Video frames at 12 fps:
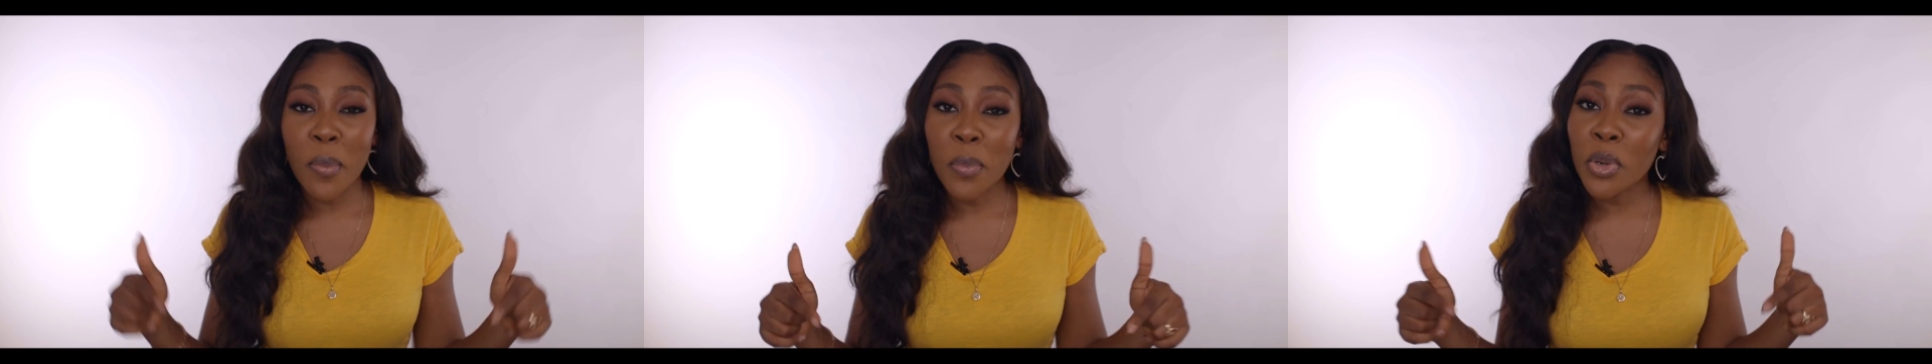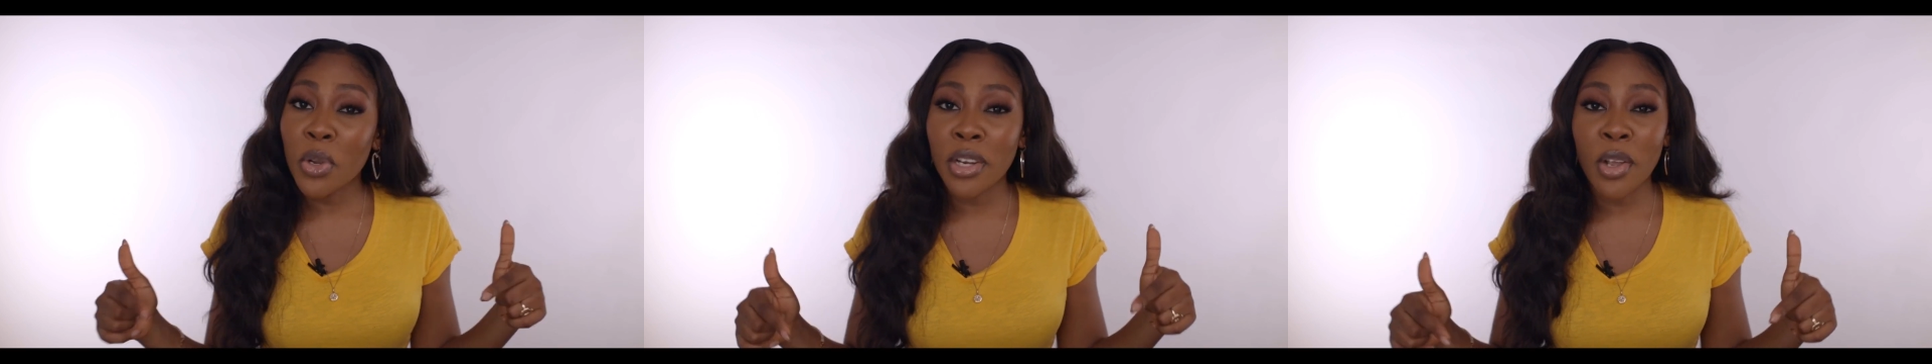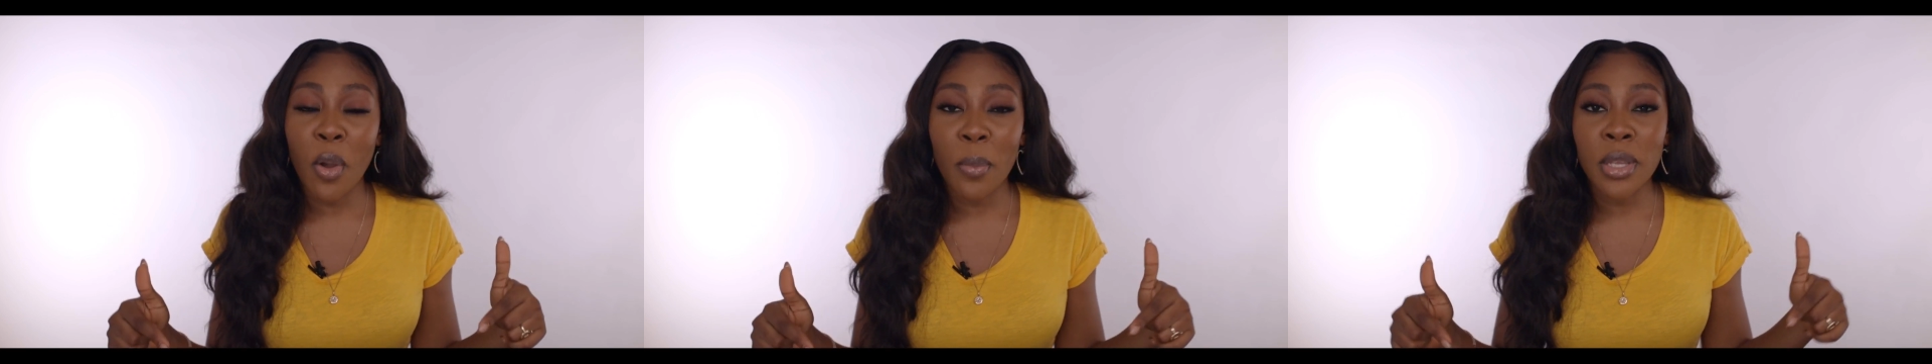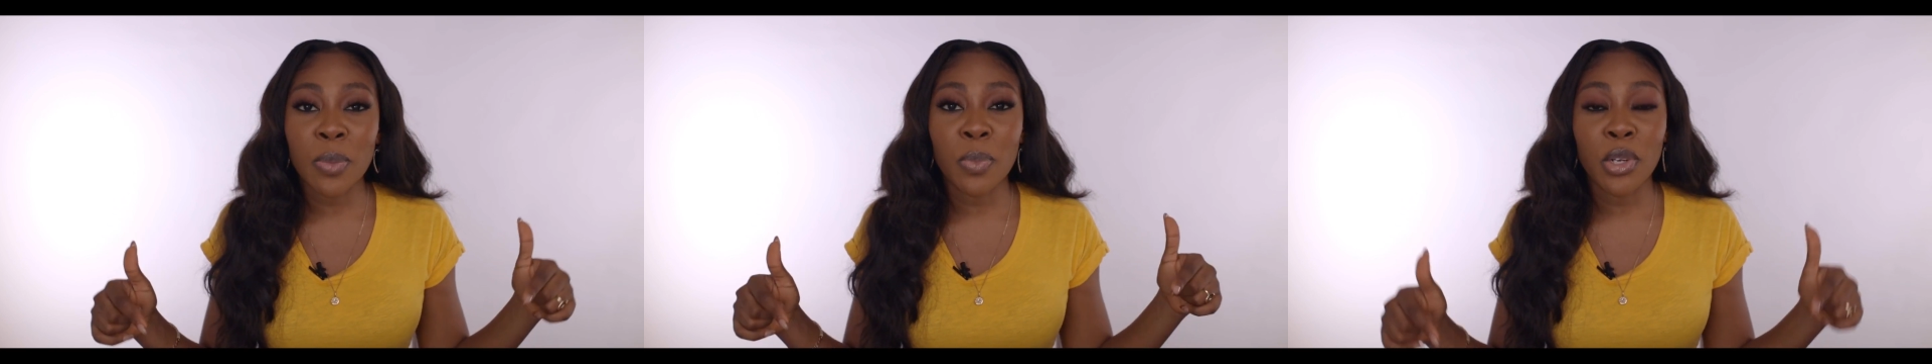let me know in the
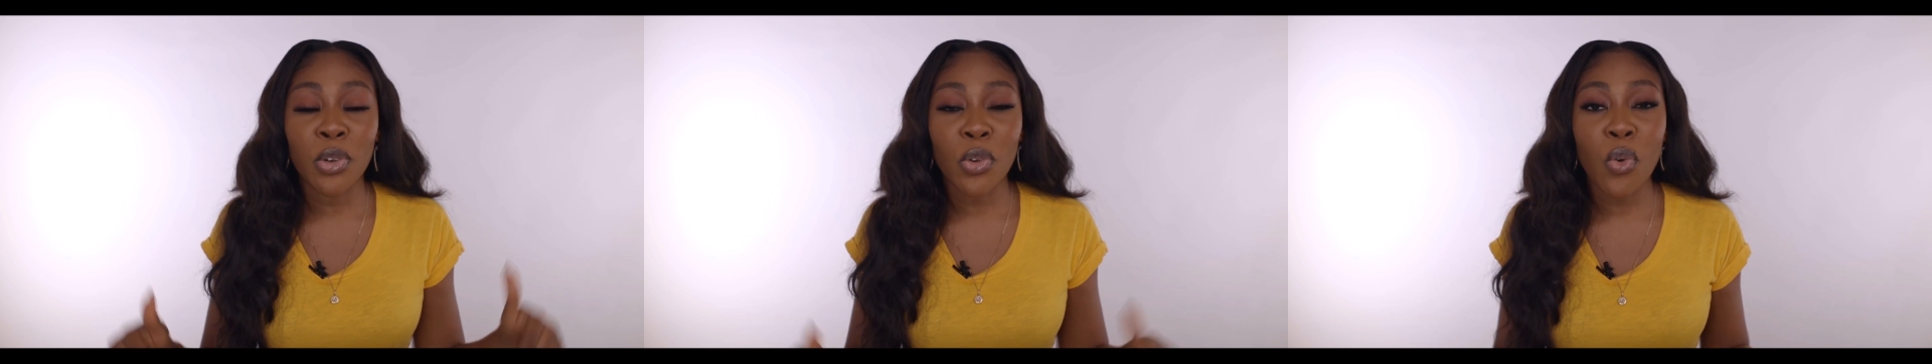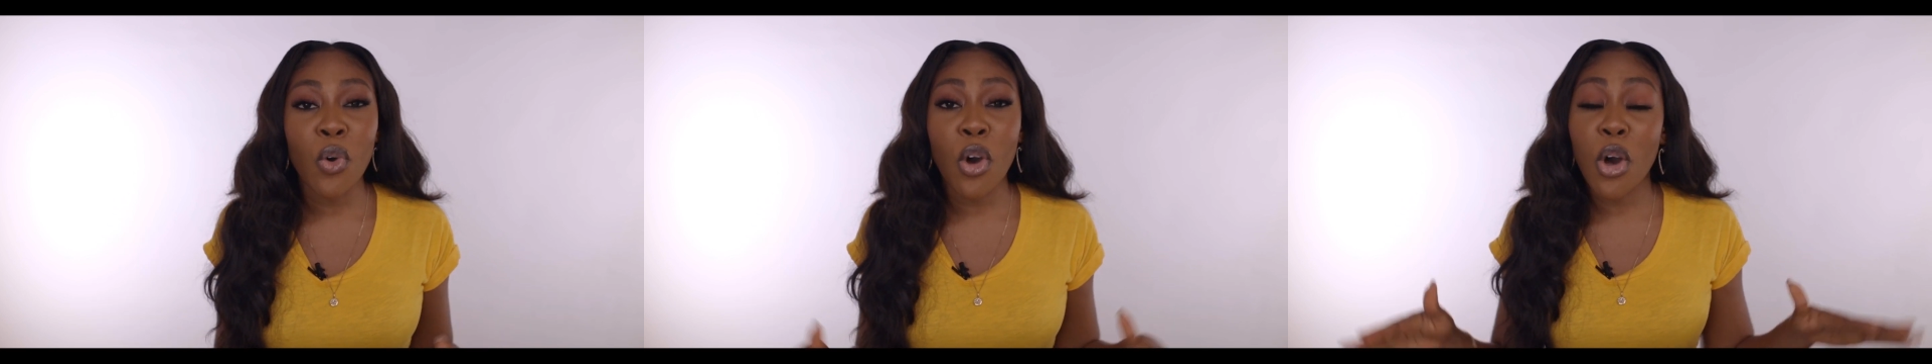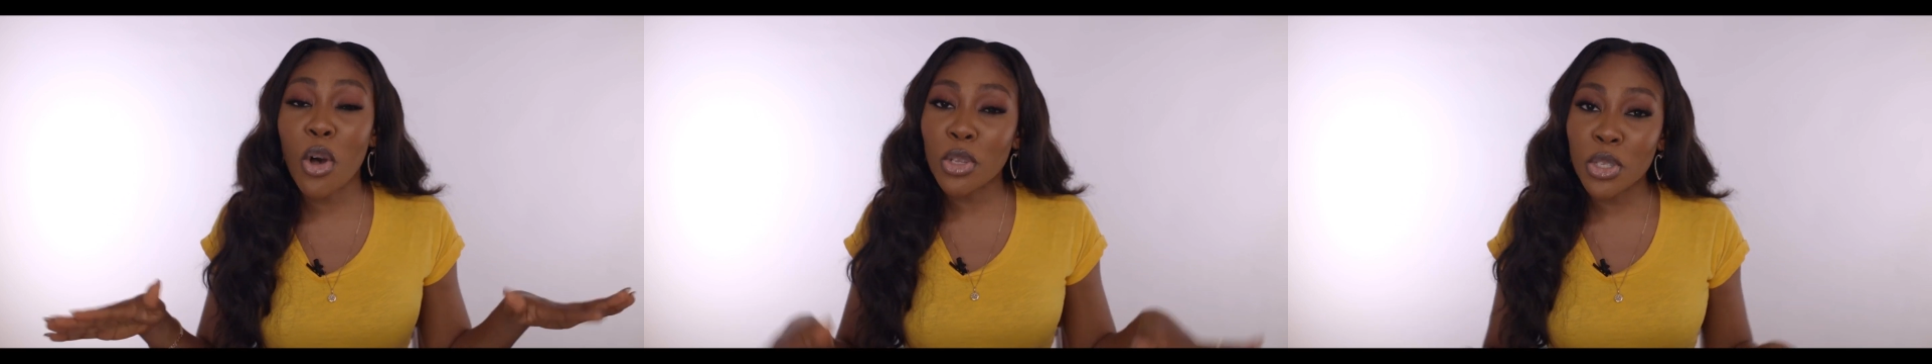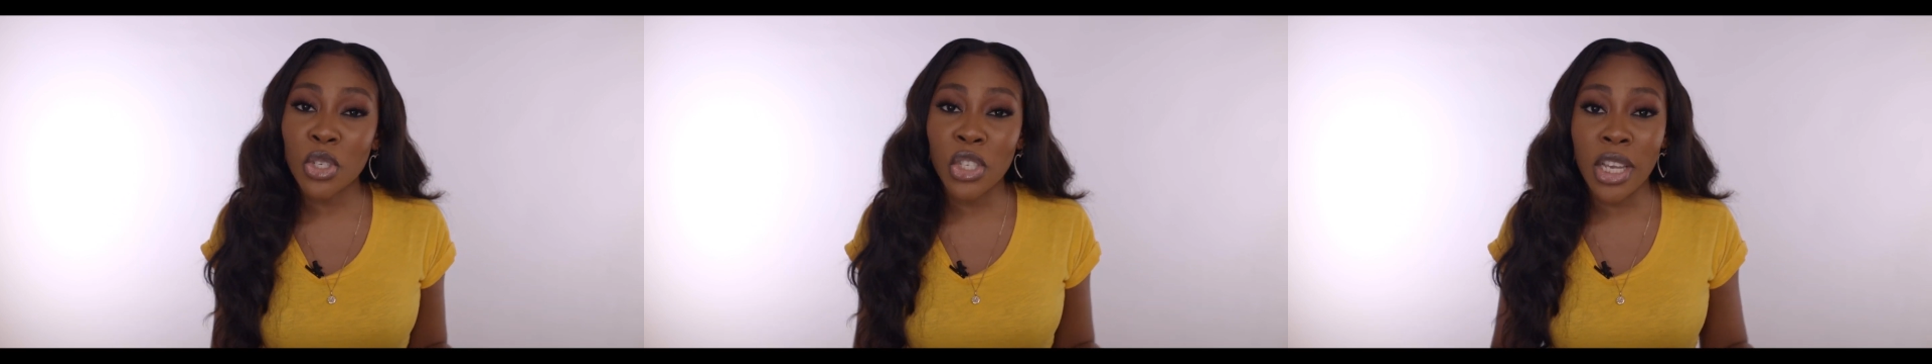comments below. Also,